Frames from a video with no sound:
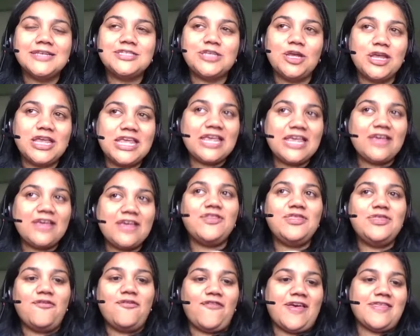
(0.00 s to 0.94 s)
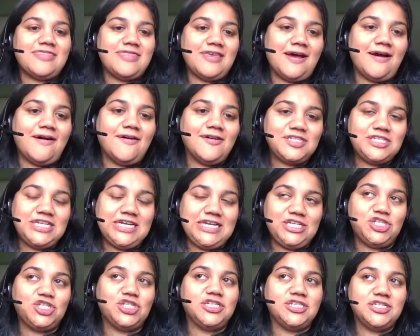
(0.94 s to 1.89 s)
So given the fact that our
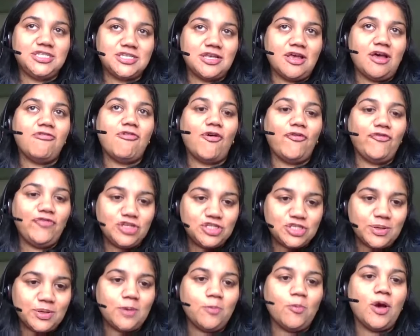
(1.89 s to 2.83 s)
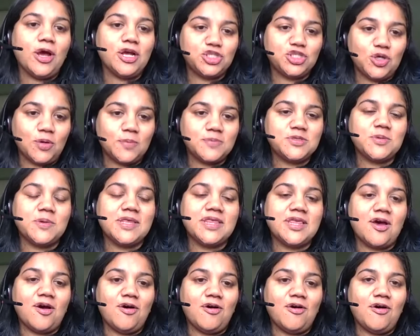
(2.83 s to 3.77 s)
teachers are often doing workshops with
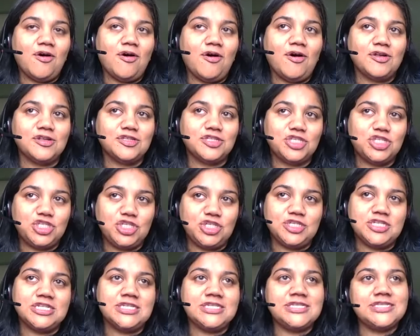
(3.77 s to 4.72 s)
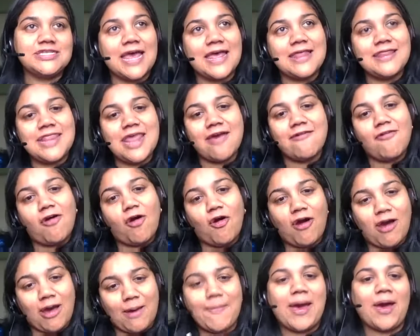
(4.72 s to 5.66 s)
our students and there
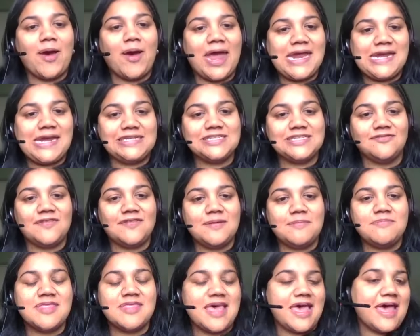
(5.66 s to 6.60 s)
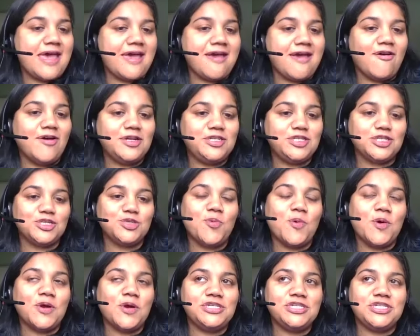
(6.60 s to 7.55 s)
are about 8 of them there, I just
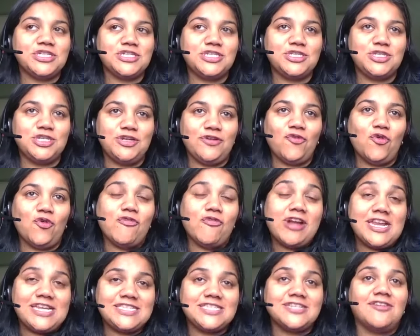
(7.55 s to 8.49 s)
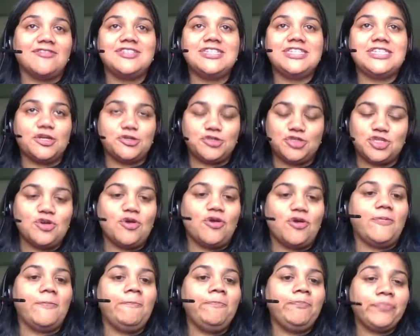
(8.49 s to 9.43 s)
wondered, you've already started touching
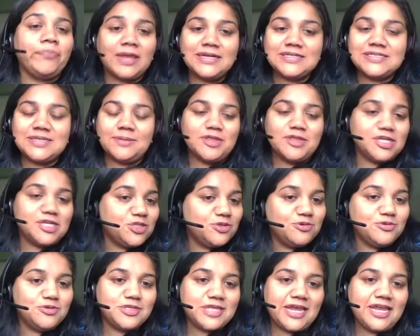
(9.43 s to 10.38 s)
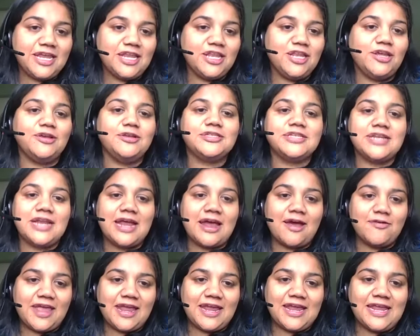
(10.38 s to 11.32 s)
on some of the tools they can use and
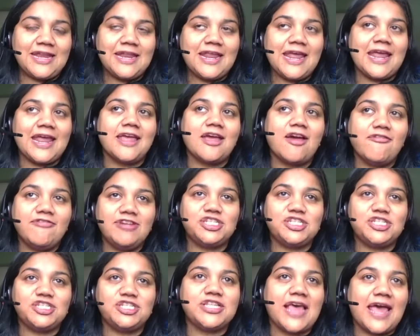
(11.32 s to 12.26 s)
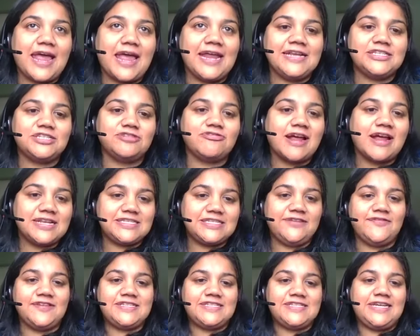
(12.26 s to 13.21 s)
how they can encourage that
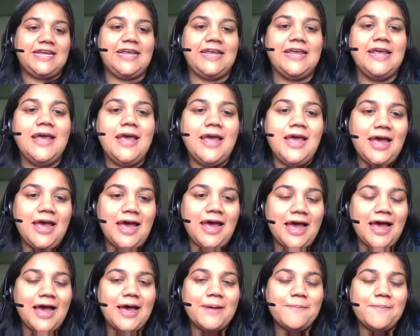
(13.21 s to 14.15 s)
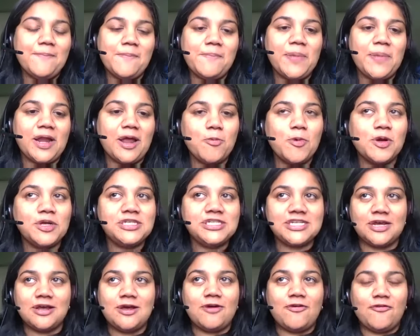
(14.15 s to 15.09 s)
interactivity. But I
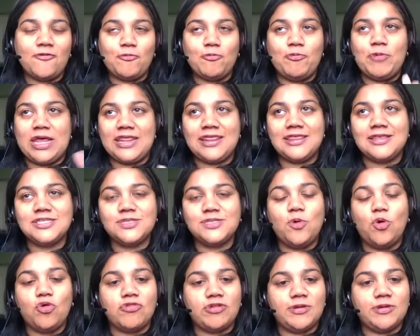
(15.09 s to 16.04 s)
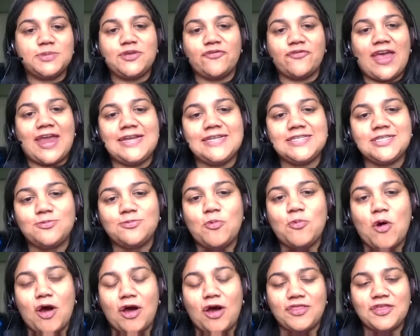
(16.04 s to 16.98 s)
wonder, with small groups of 8,
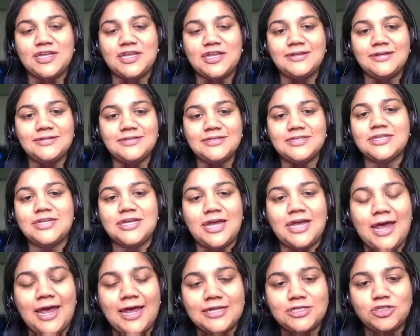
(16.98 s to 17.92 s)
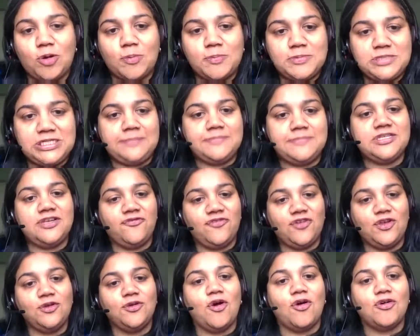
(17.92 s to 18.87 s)
what other top tips have
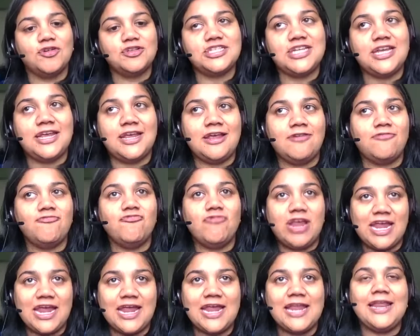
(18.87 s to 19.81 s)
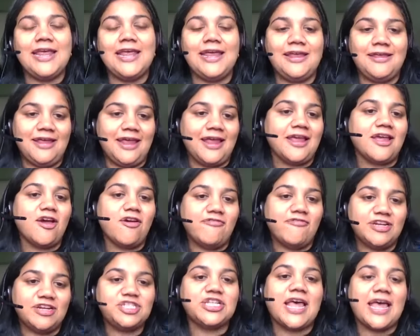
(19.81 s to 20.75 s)
you got to really
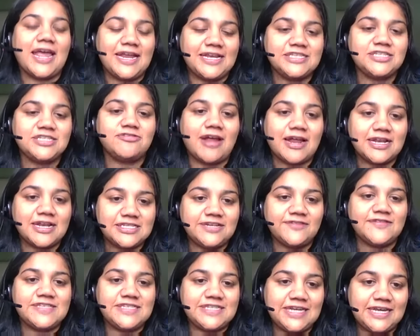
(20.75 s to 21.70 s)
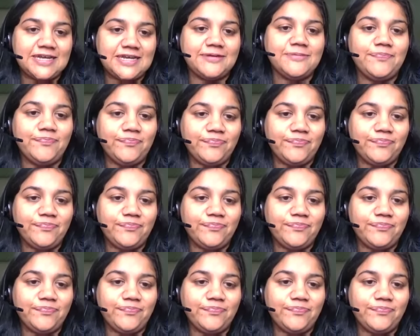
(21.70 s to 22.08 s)
encourage that interactivity?